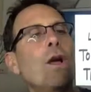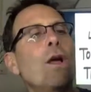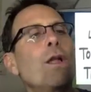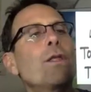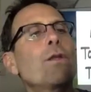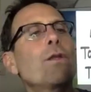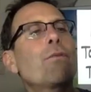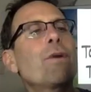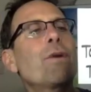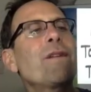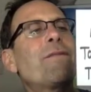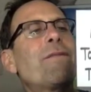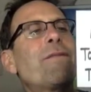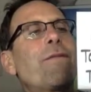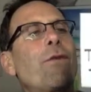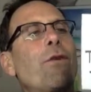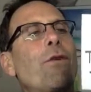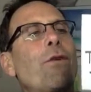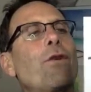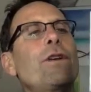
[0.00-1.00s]
the
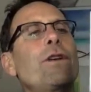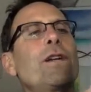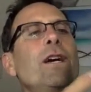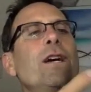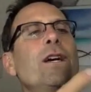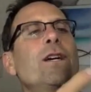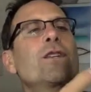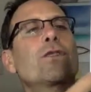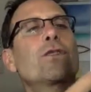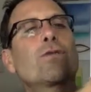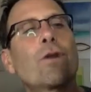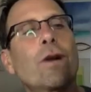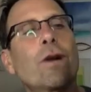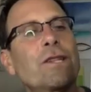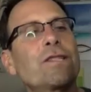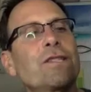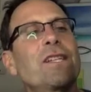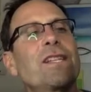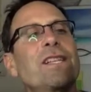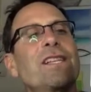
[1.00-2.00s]
referred
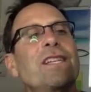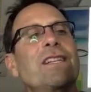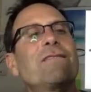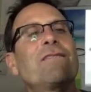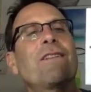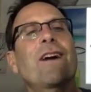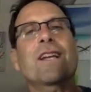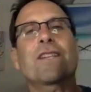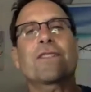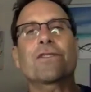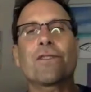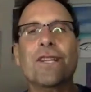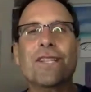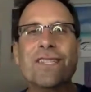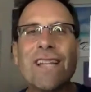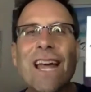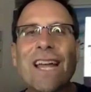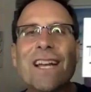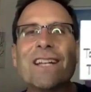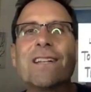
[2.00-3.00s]
trusted advisor? It's
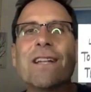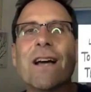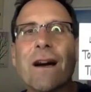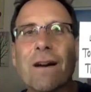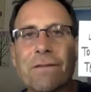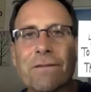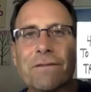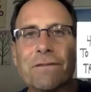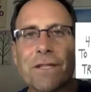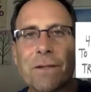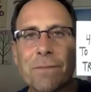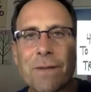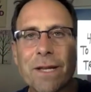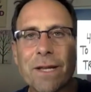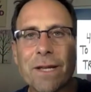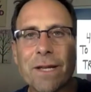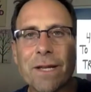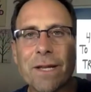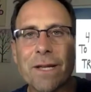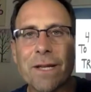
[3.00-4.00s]
not enough to be
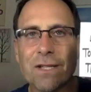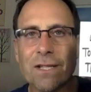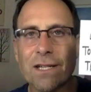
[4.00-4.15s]
a trusted